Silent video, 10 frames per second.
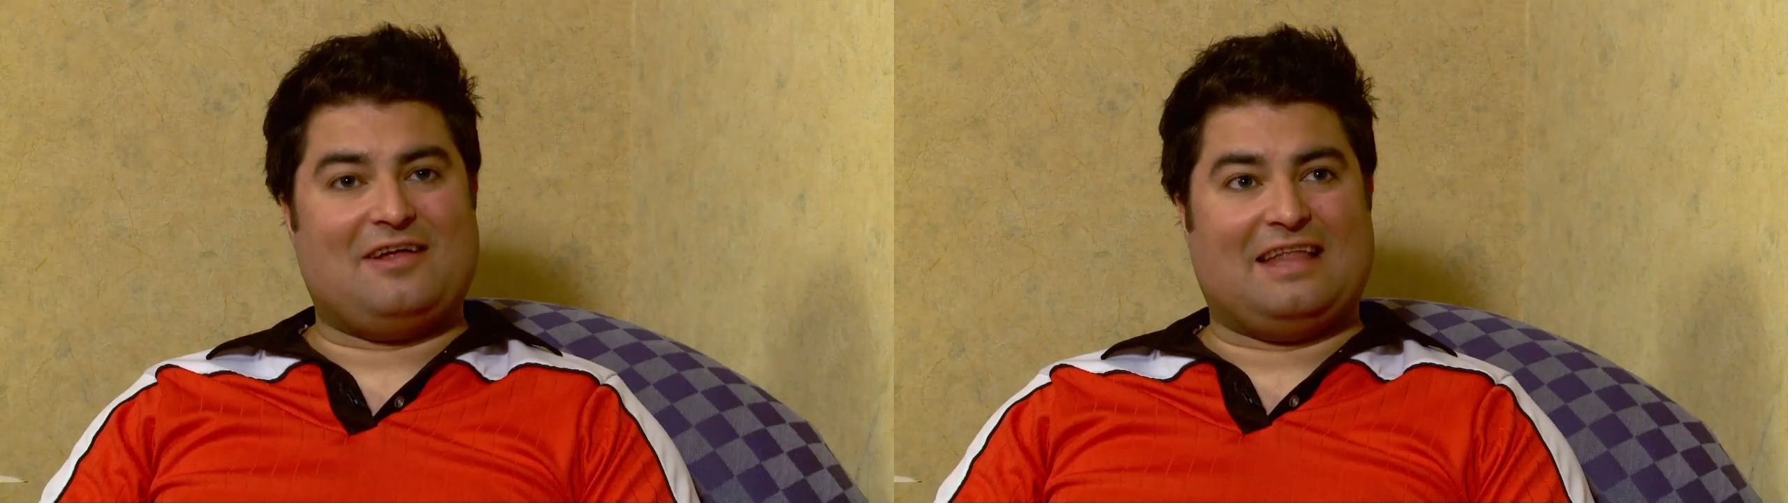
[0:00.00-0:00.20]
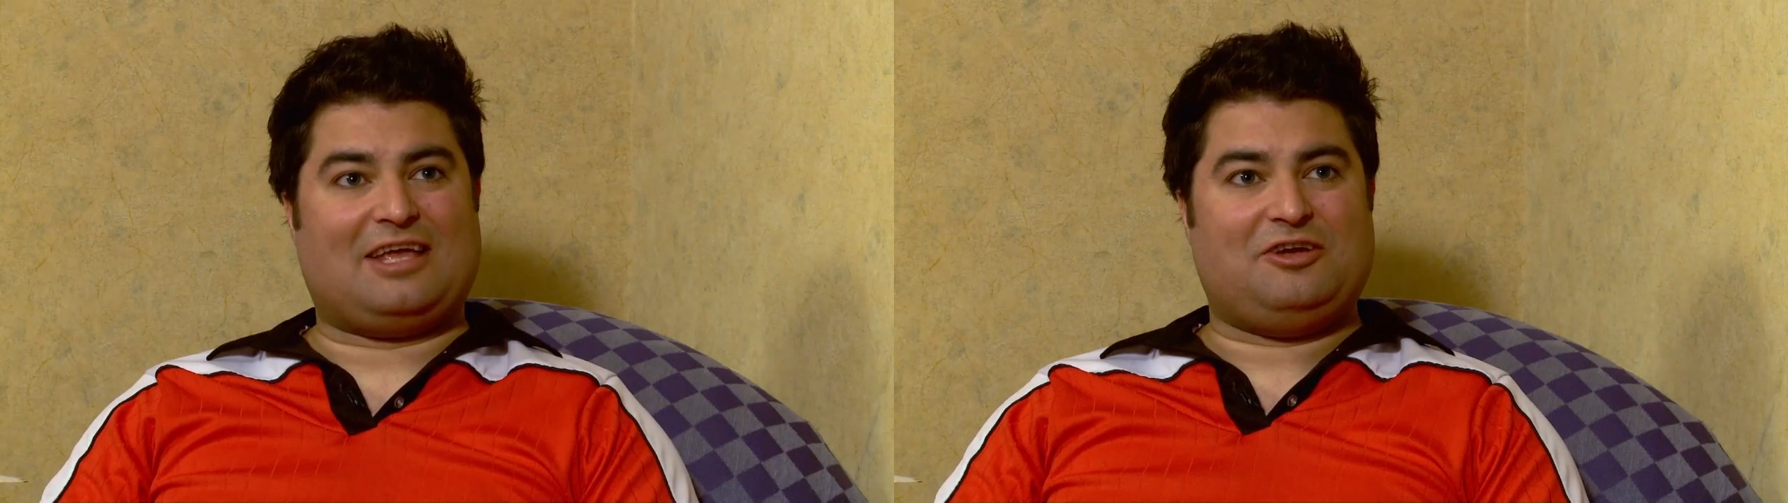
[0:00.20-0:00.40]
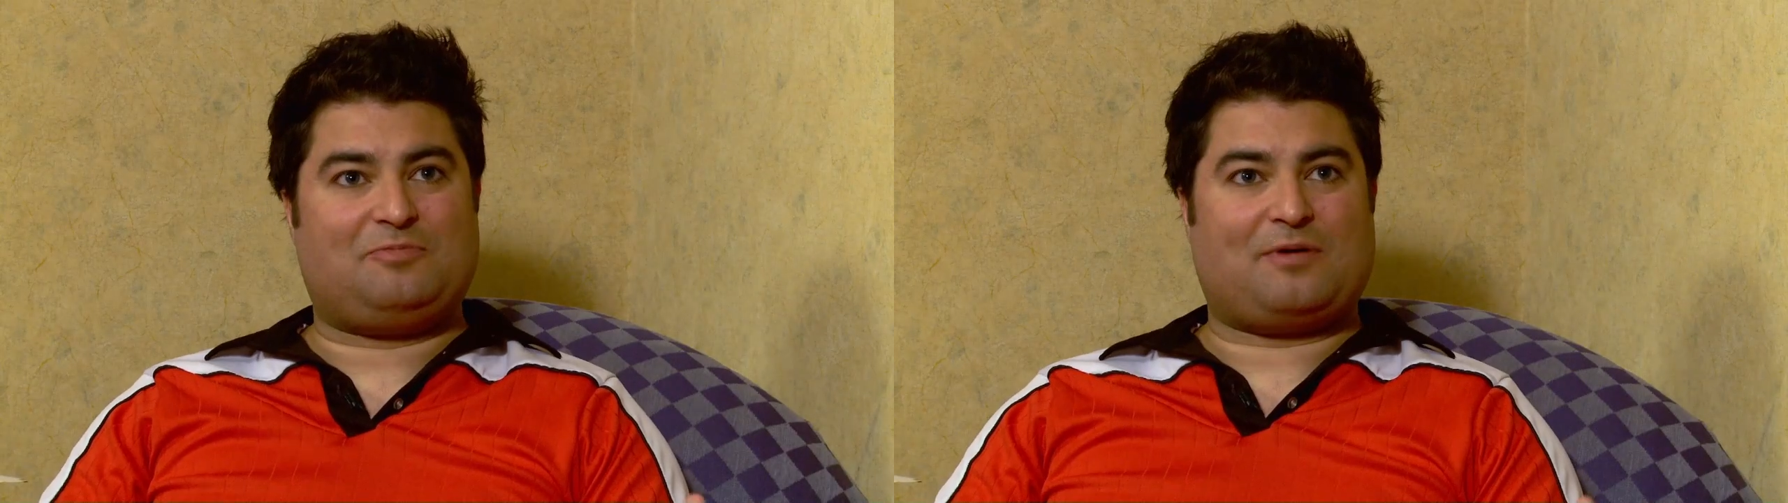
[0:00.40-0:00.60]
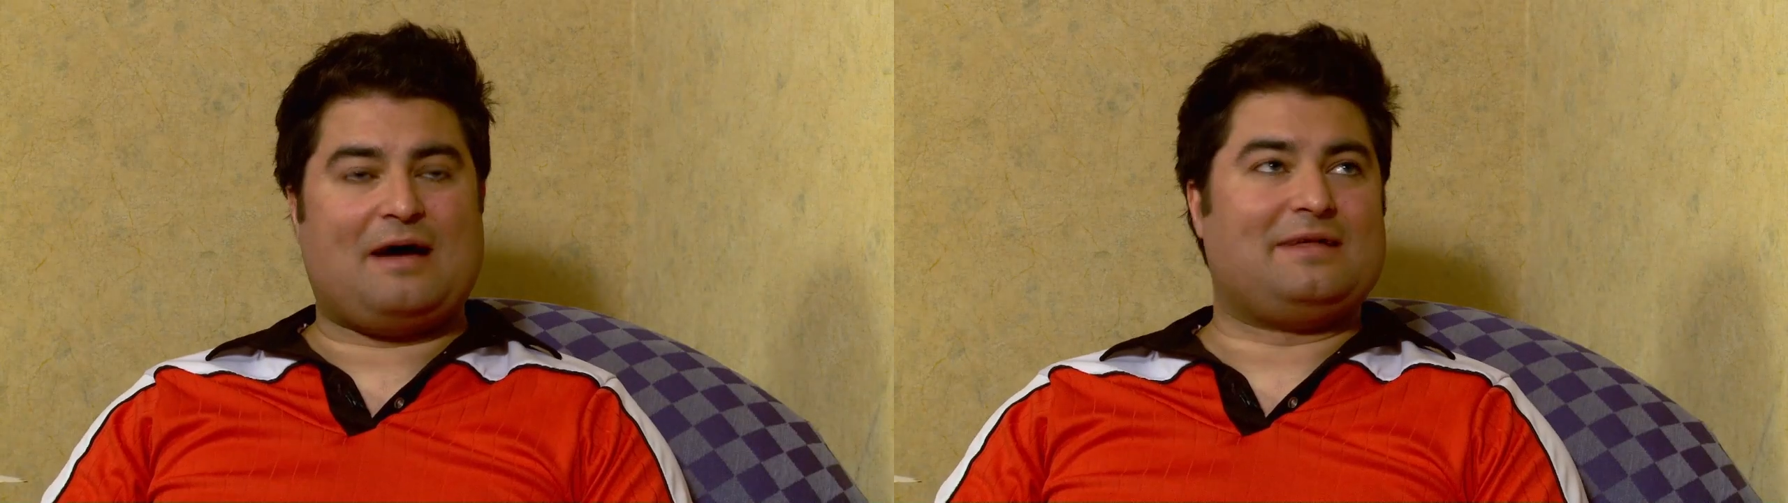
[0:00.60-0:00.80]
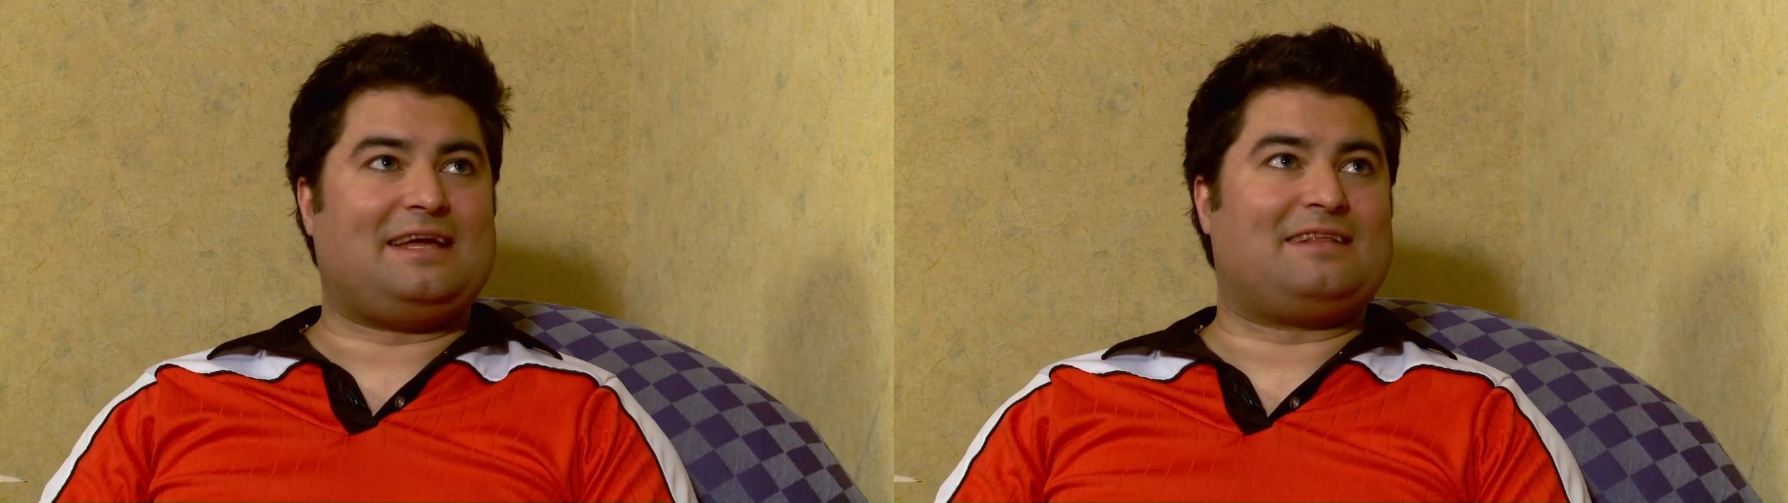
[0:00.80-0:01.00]
they're like, you should
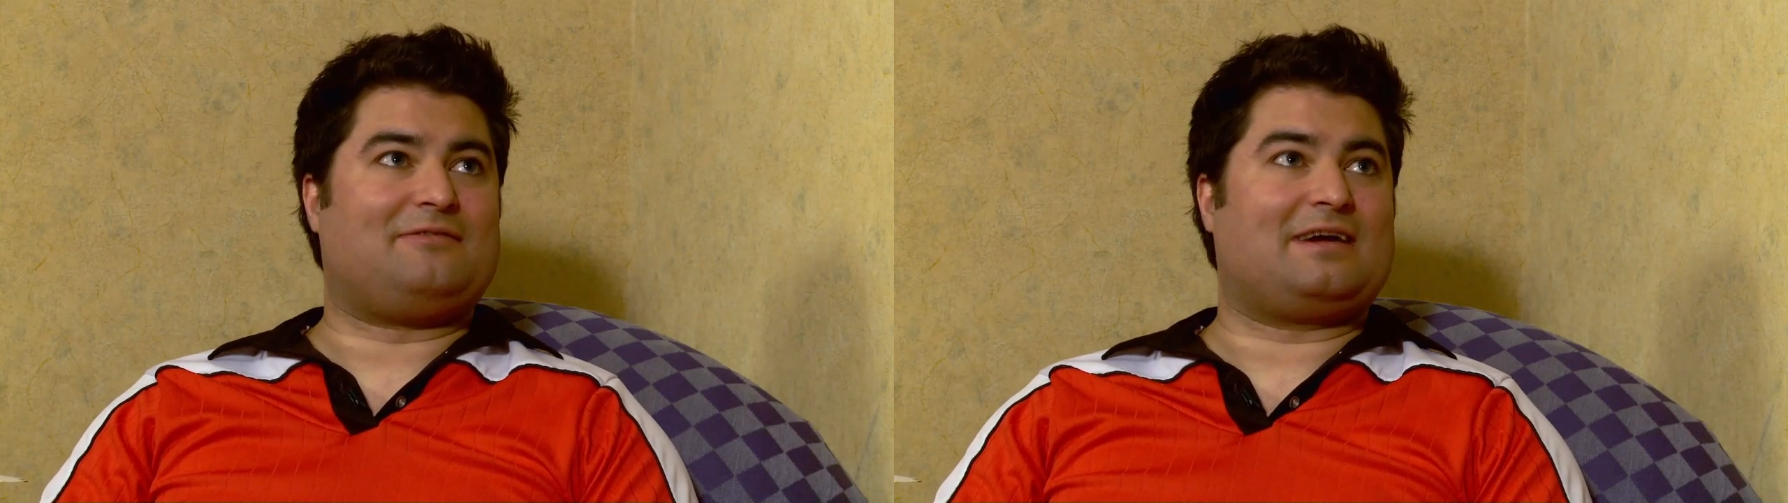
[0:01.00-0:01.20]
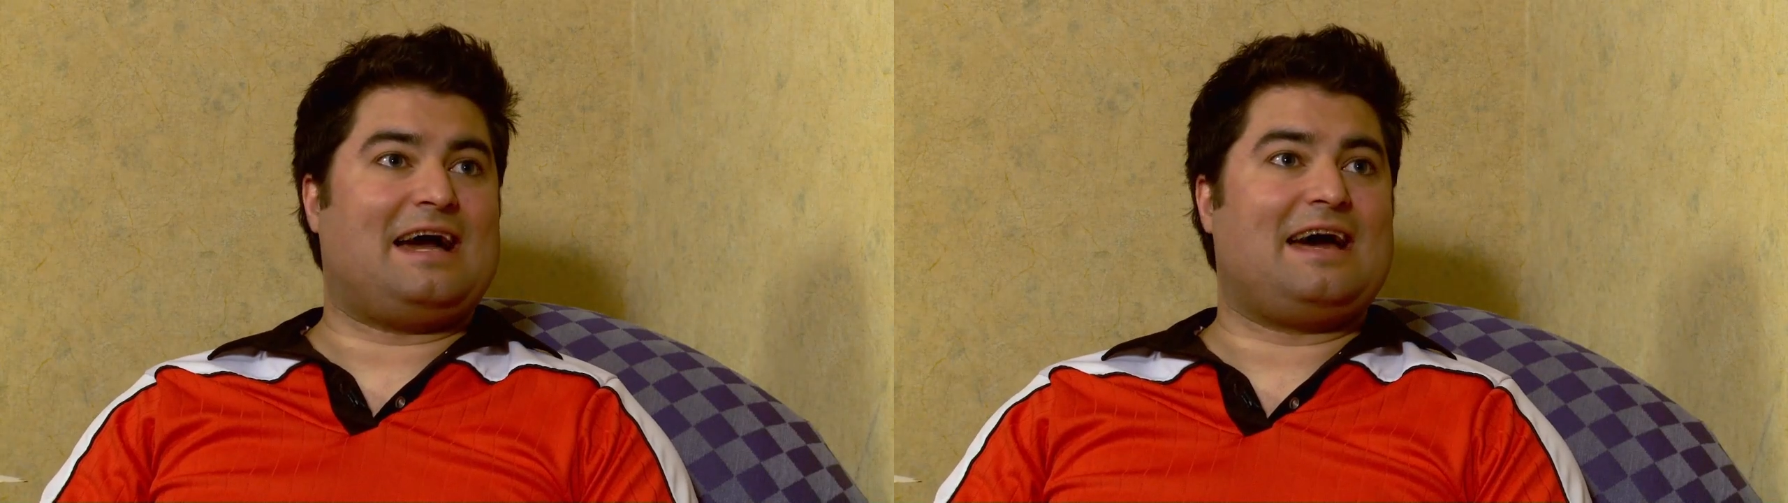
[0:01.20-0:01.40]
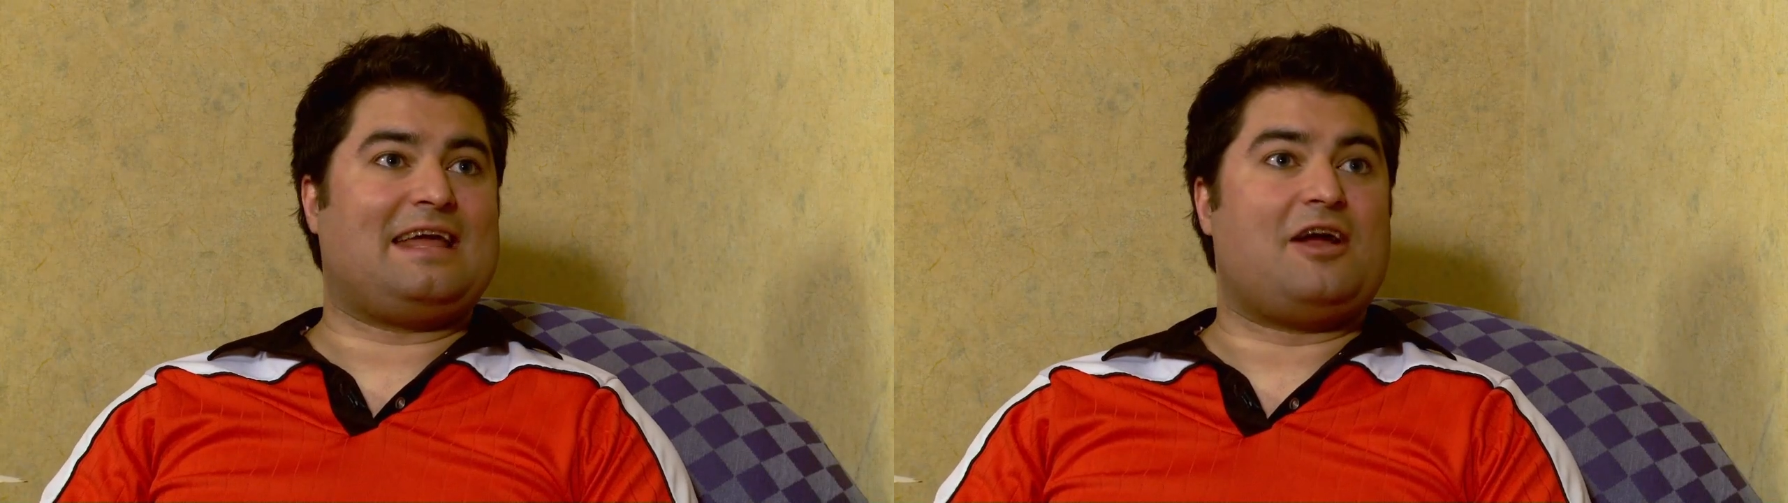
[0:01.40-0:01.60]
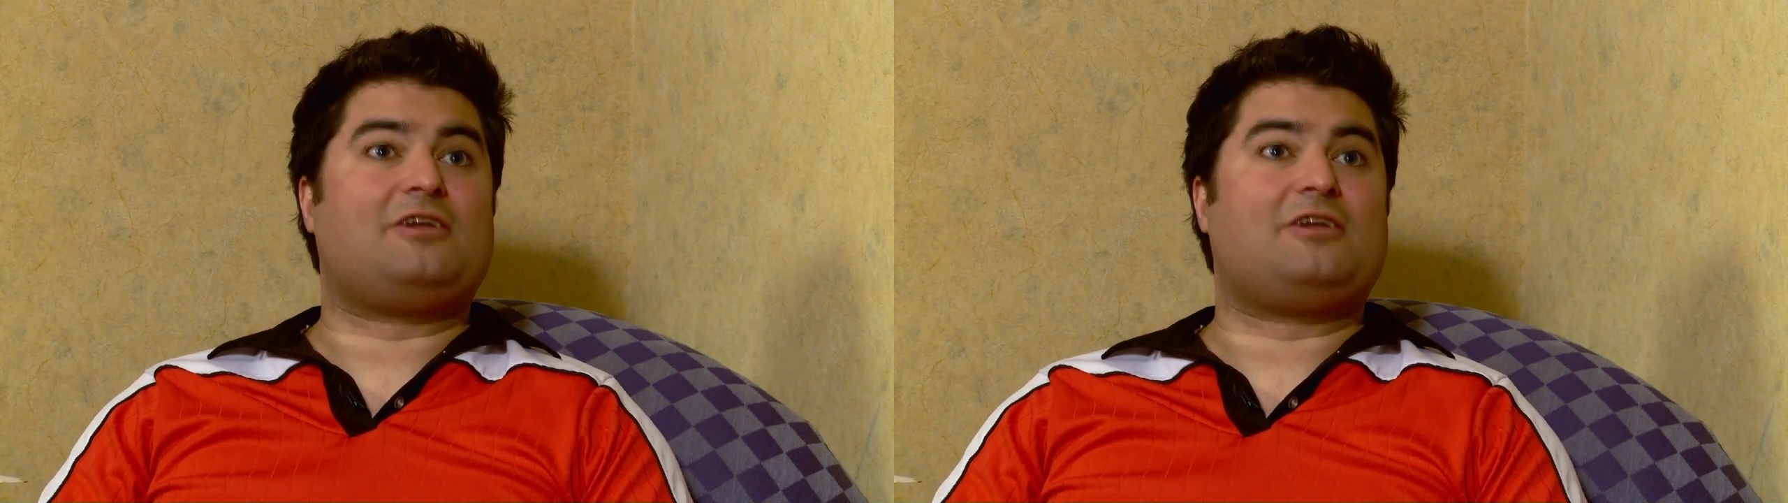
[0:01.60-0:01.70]
probably get the fuck out of here.